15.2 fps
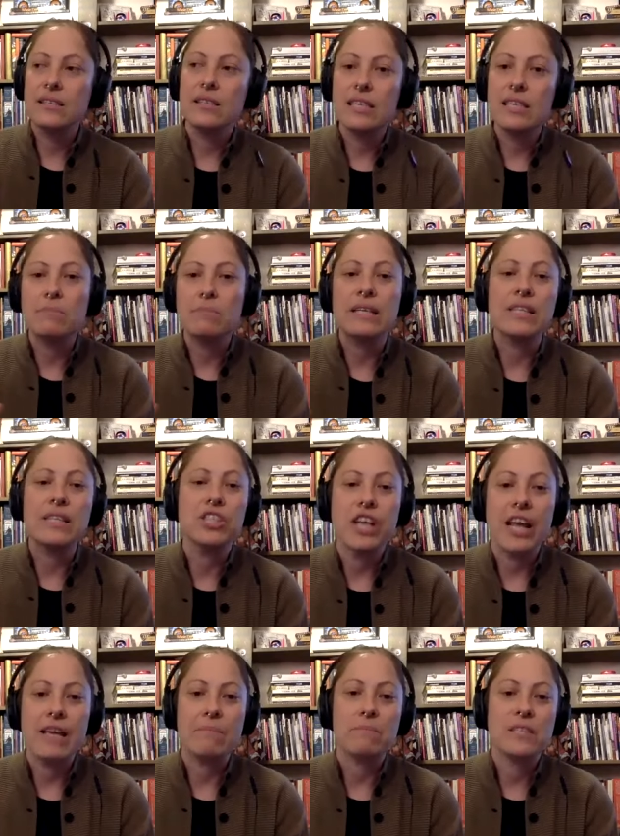deeply
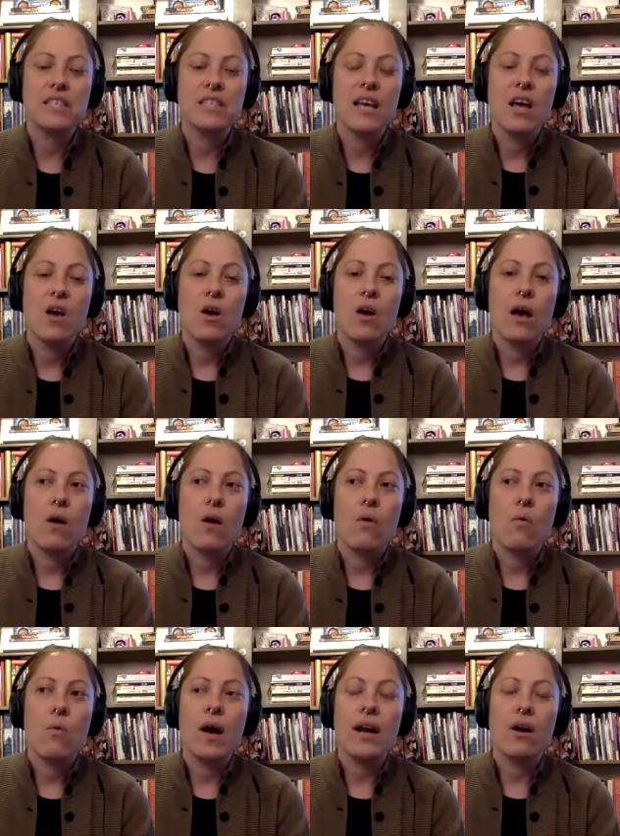shapes
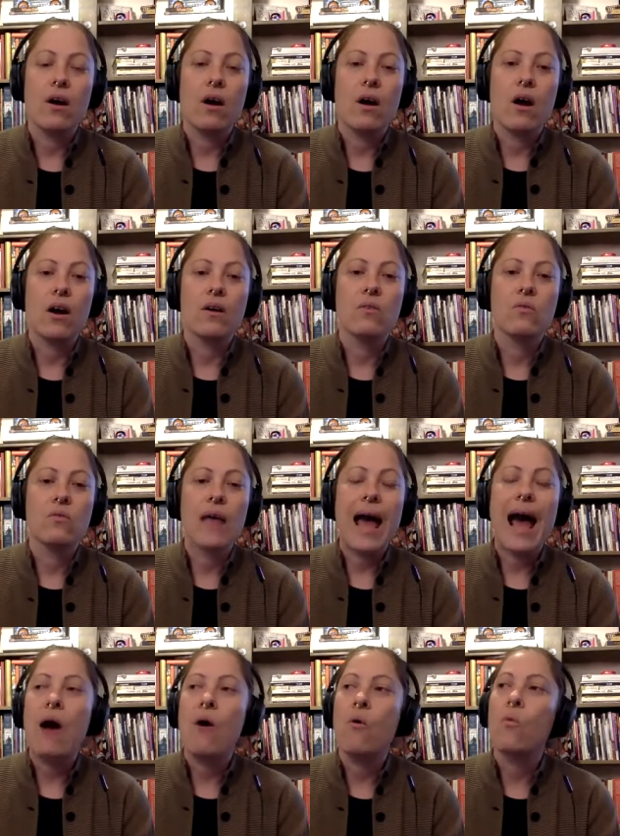what are
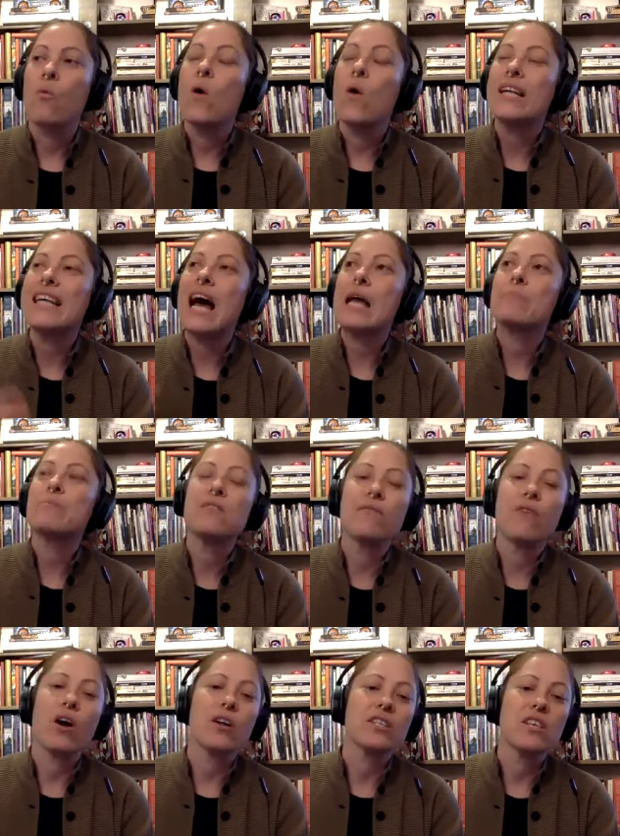how what types of
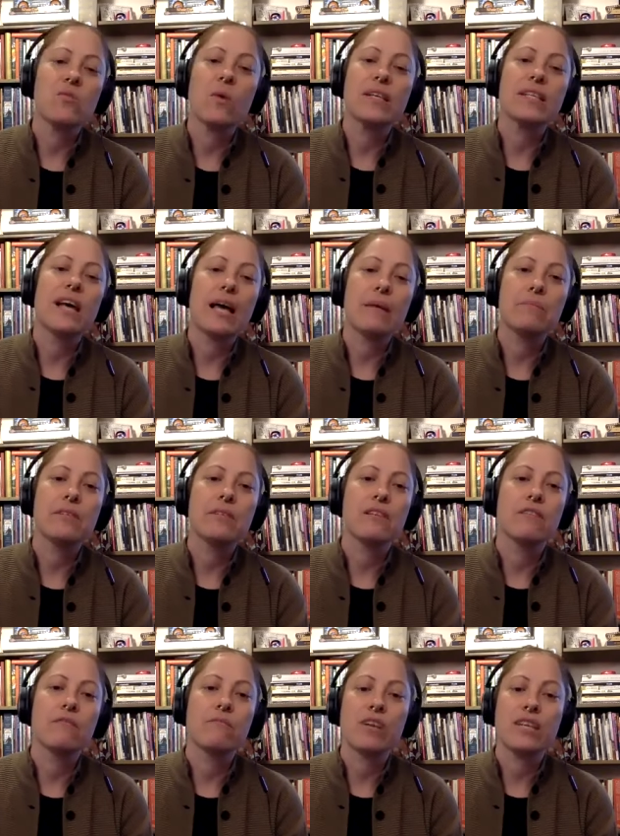arts and what types
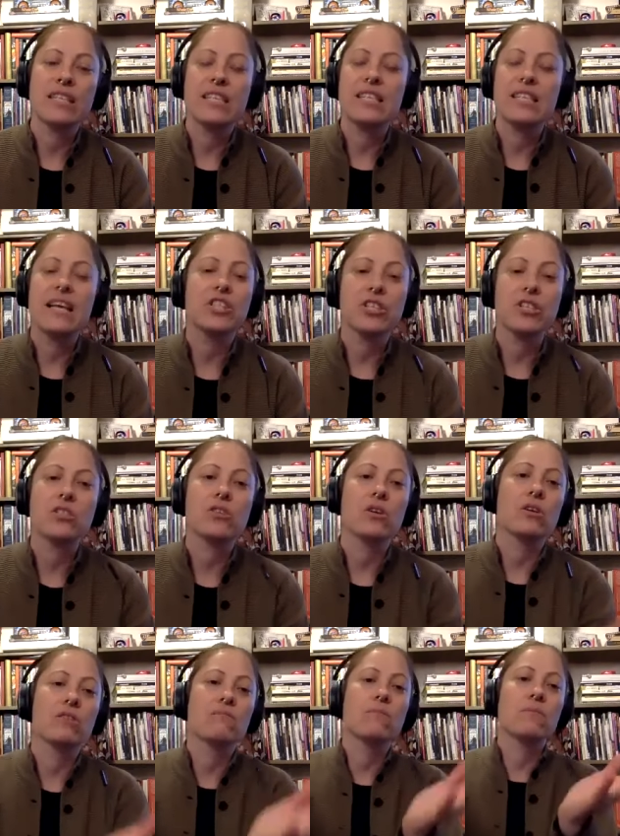of presentations
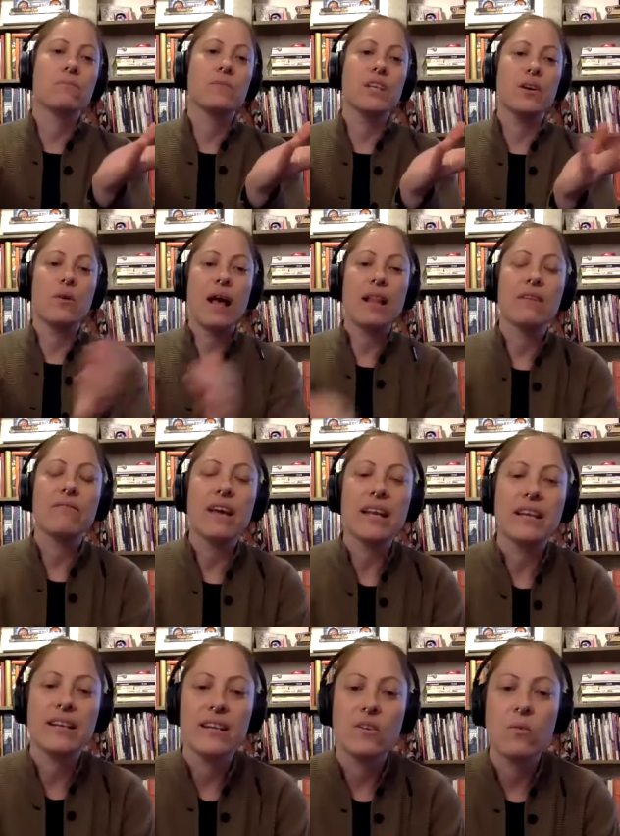are you know
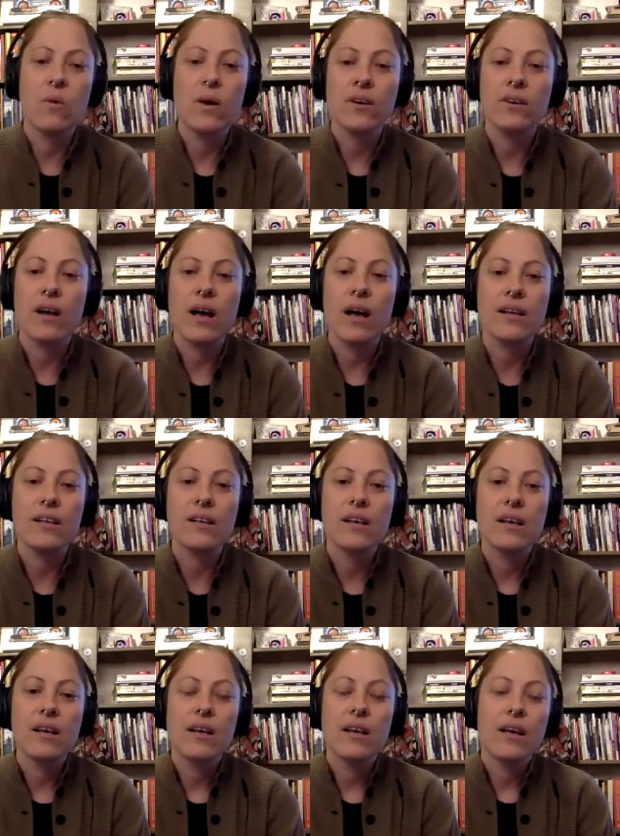elevated and what are not
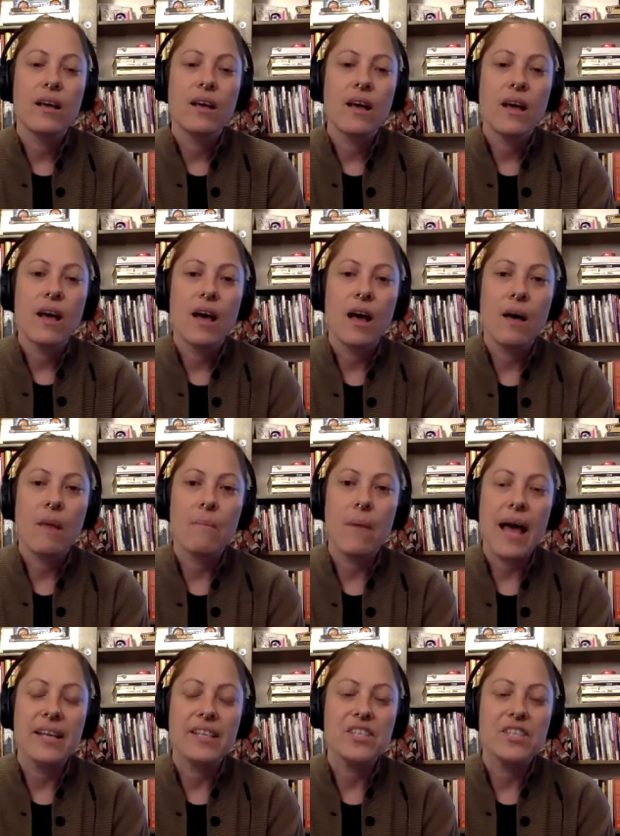um,
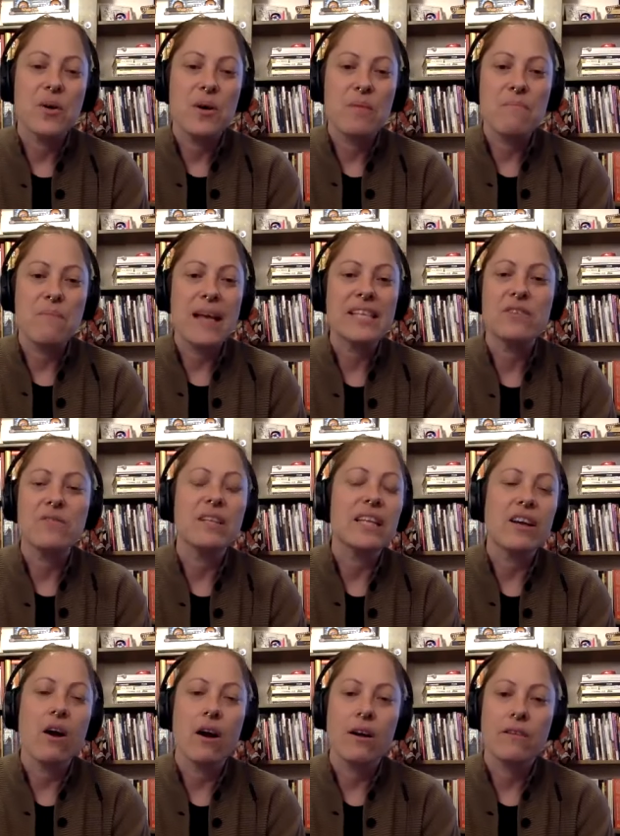and so it makes it really
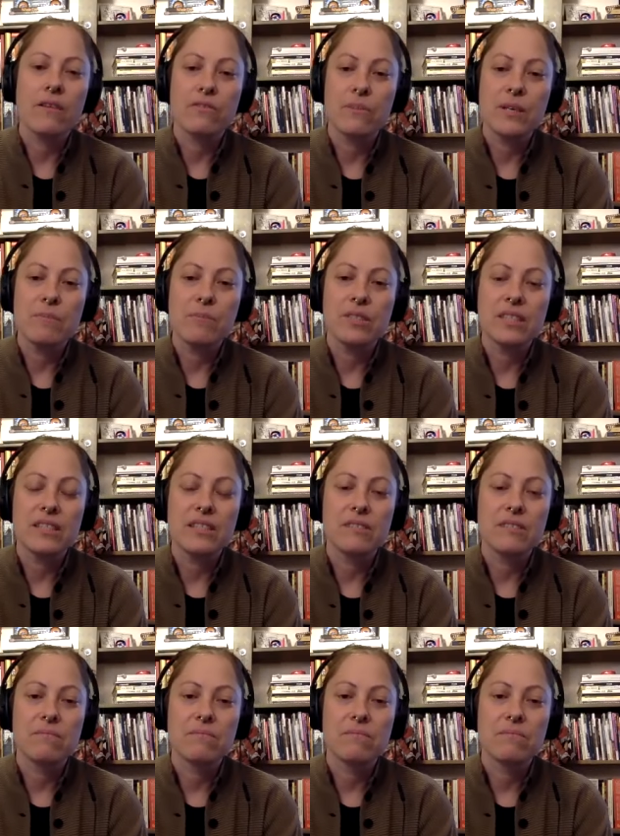hard for people
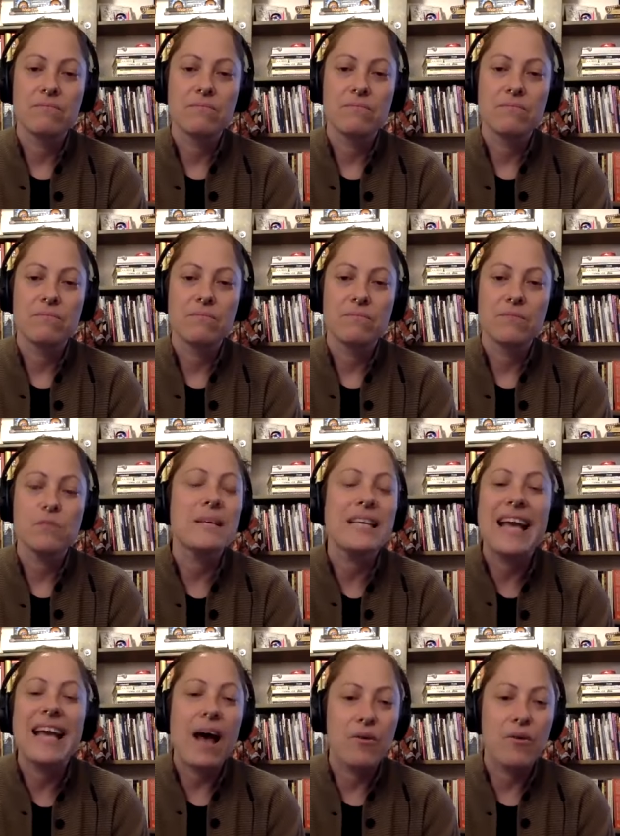to
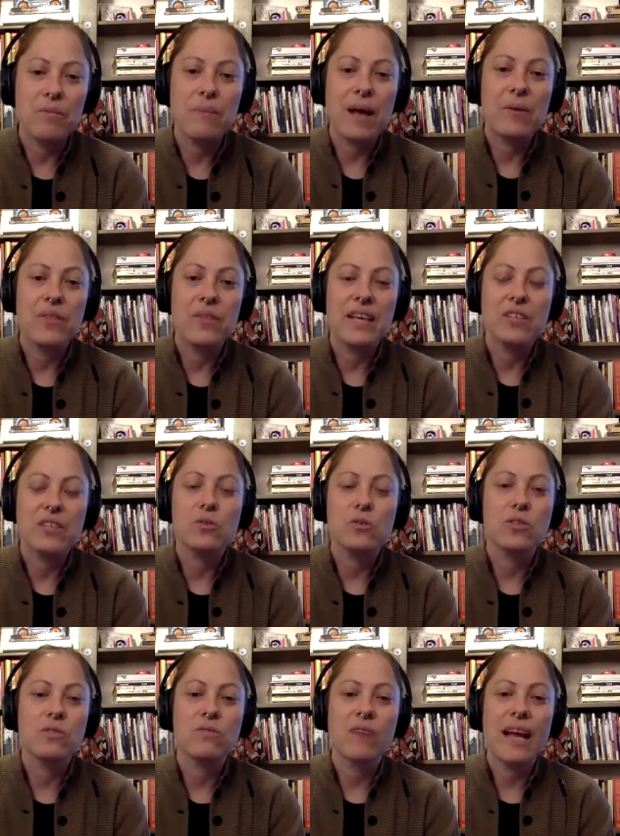speak out about things or
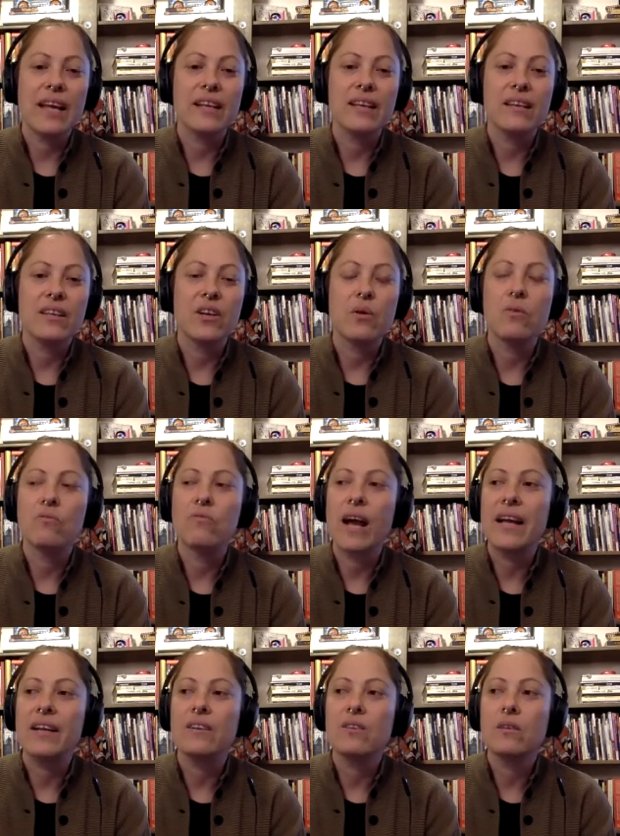to write you know
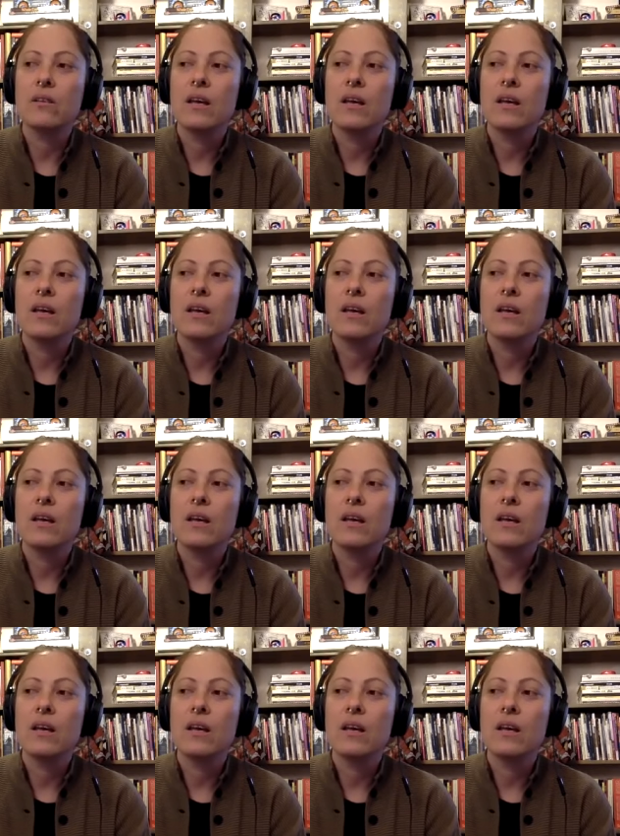write